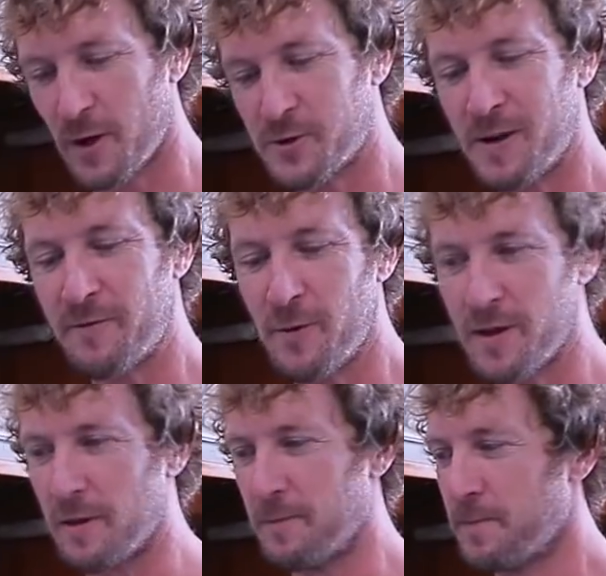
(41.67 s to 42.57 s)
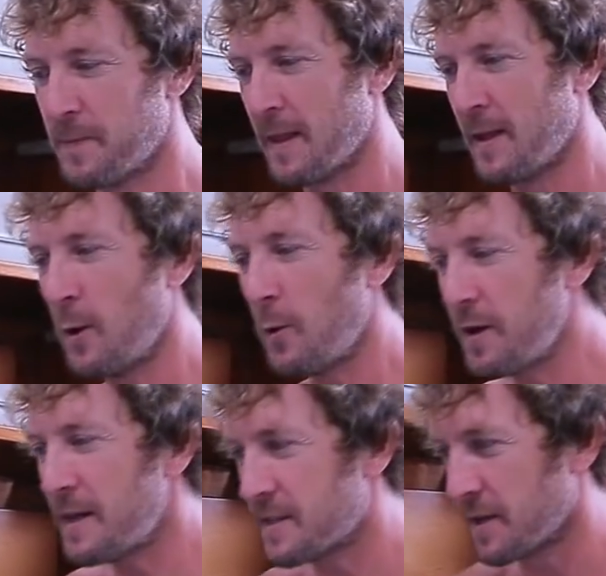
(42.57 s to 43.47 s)
got a trick for you.
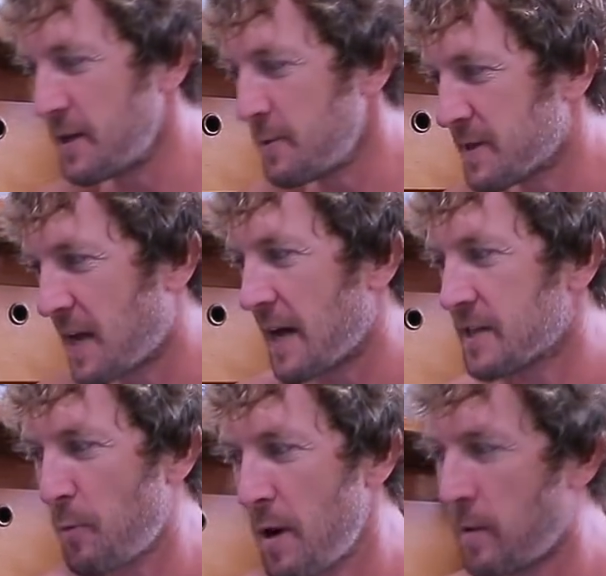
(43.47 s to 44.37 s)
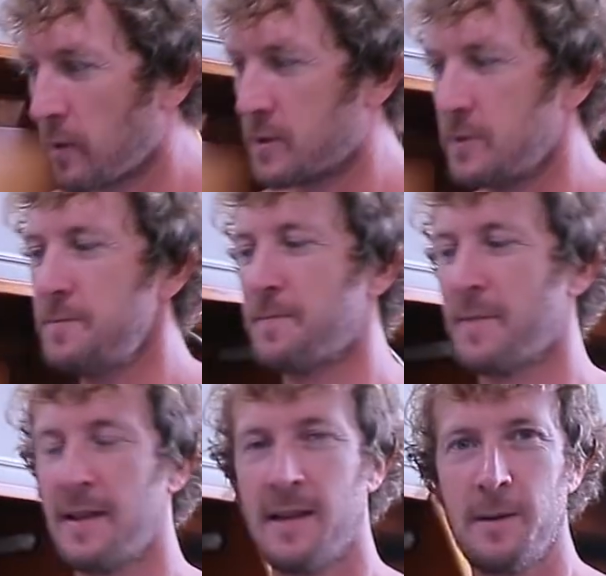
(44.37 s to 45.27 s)
All you need to do is get a spray bottle,
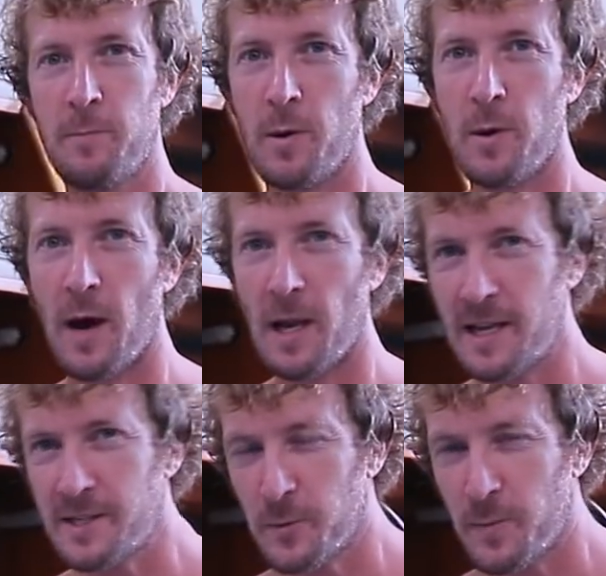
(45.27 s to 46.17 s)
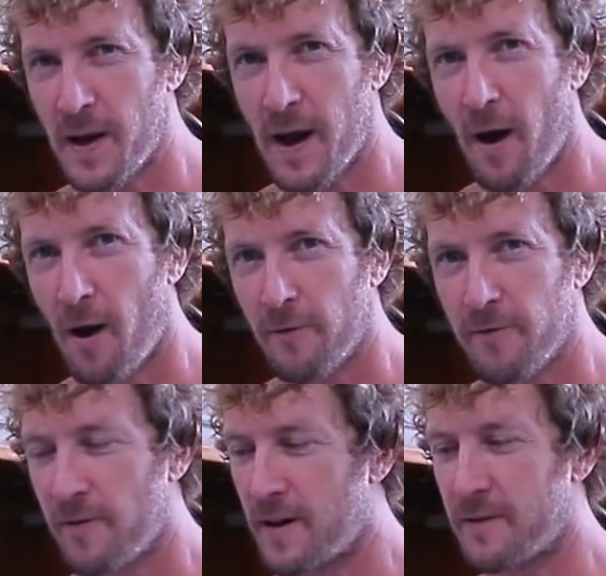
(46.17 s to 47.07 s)
put a little bit
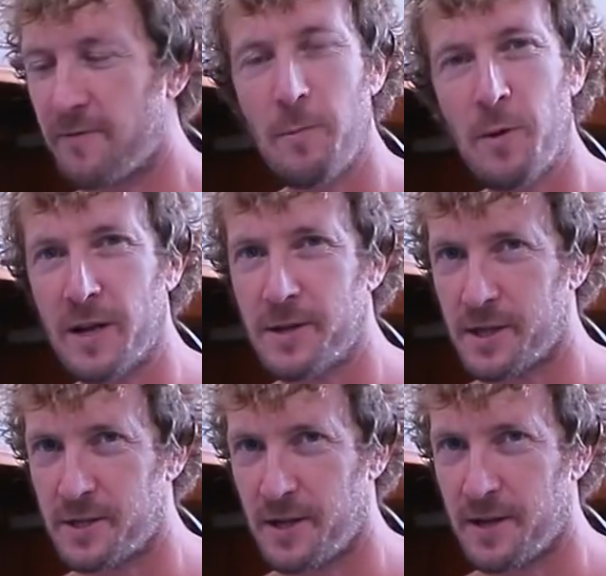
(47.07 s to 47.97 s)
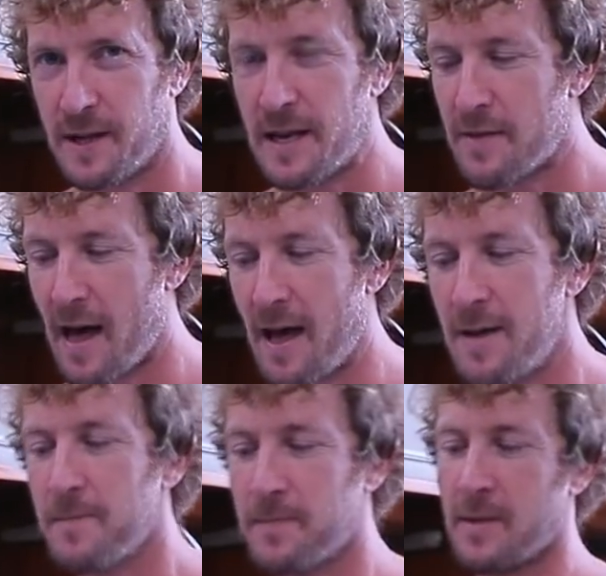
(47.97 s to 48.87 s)
of fabric conditioner in
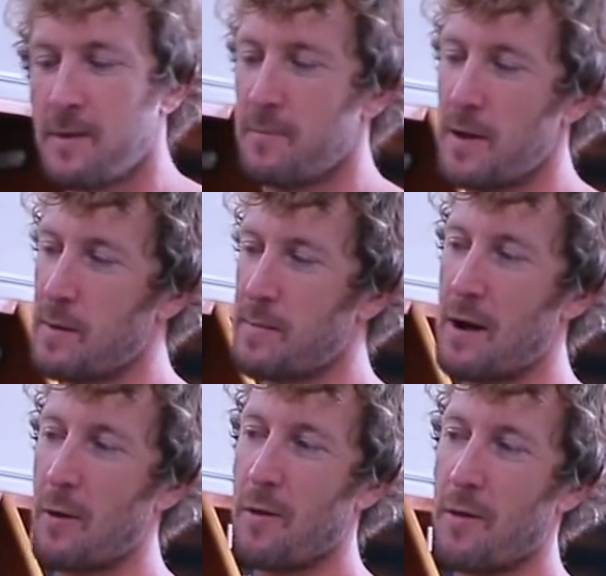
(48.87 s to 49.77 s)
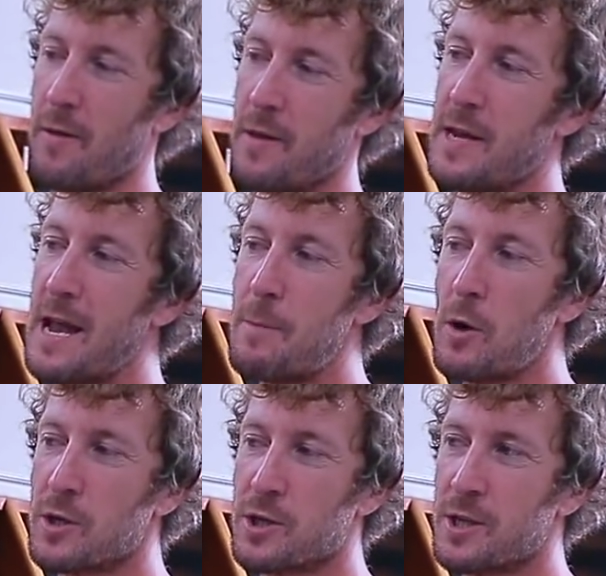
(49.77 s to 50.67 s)
there, maybe about yay
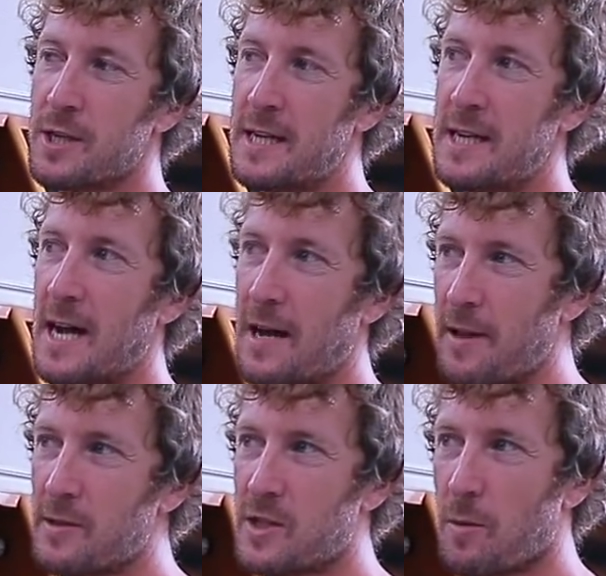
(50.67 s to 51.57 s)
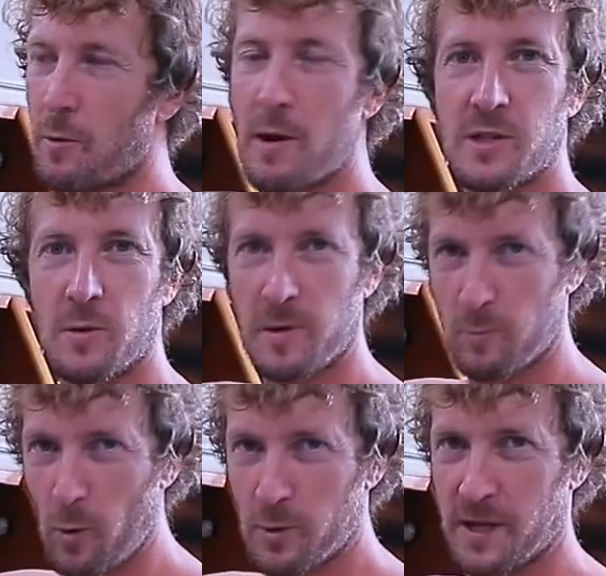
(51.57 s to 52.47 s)
much, and then top the rest up with
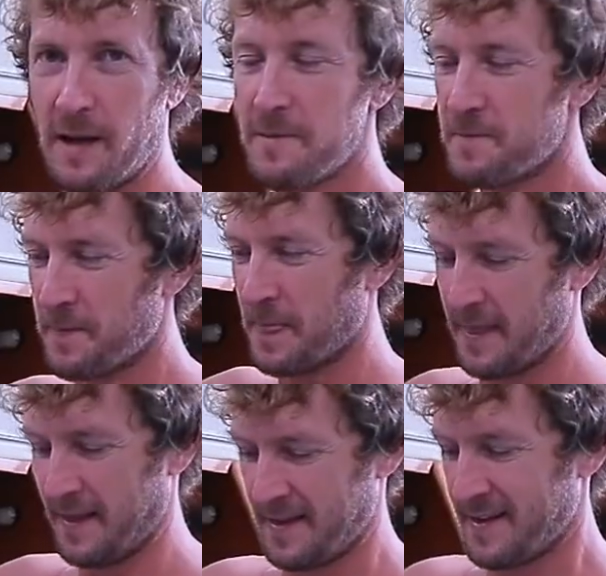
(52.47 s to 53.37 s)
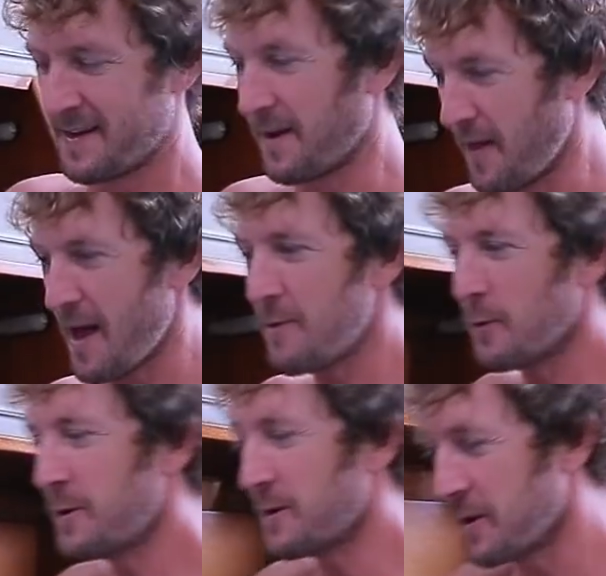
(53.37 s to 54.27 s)
water. And then
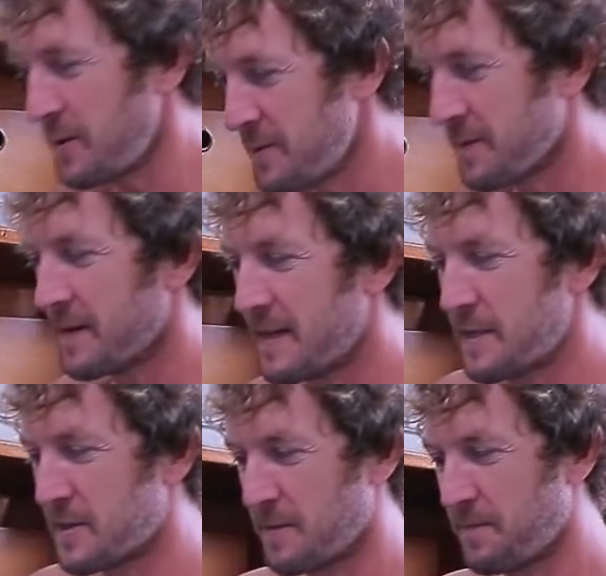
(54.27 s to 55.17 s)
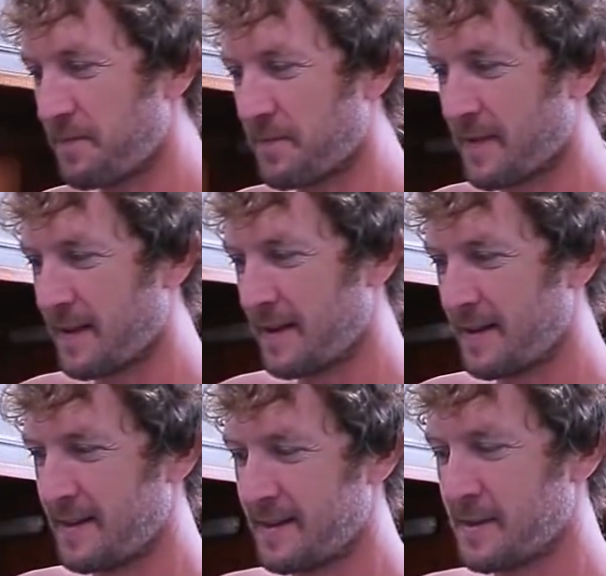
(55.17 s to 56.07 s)
all you do is
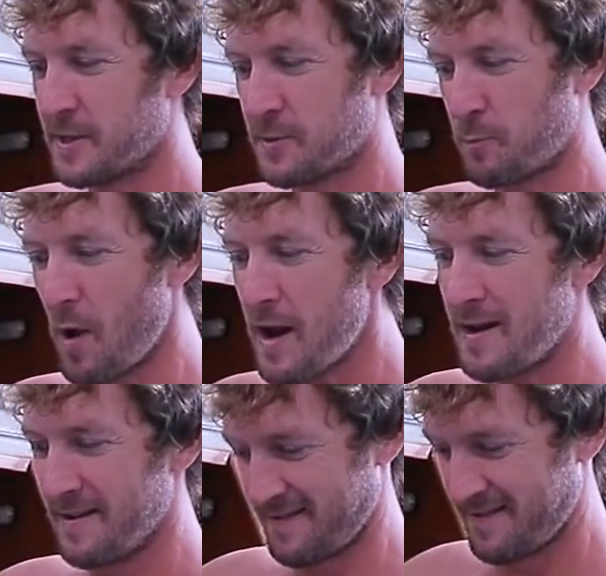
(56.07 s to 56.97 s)
spray